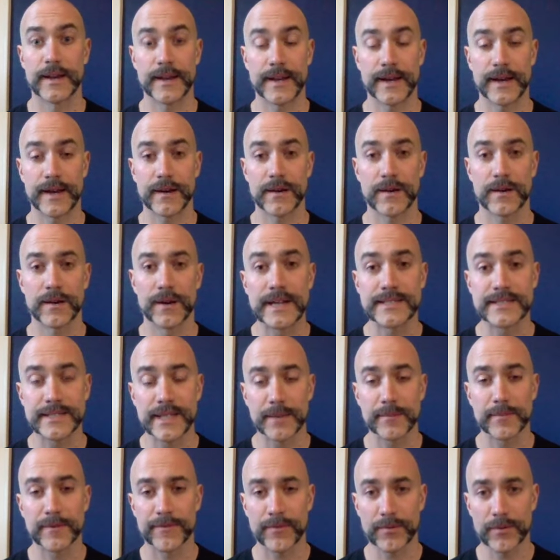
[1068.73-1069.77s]
Now, I
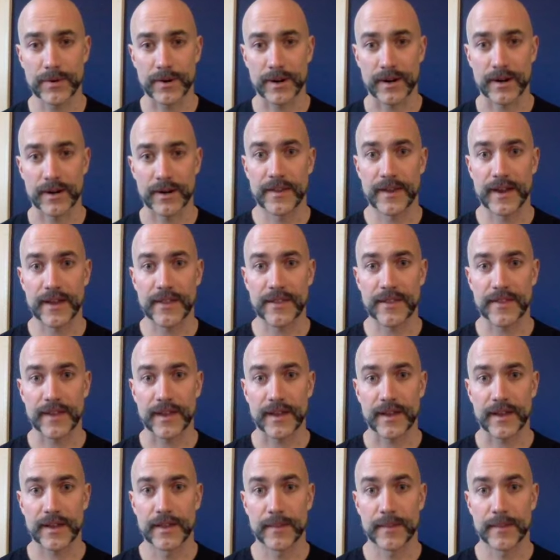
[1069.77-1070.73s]
said before that I think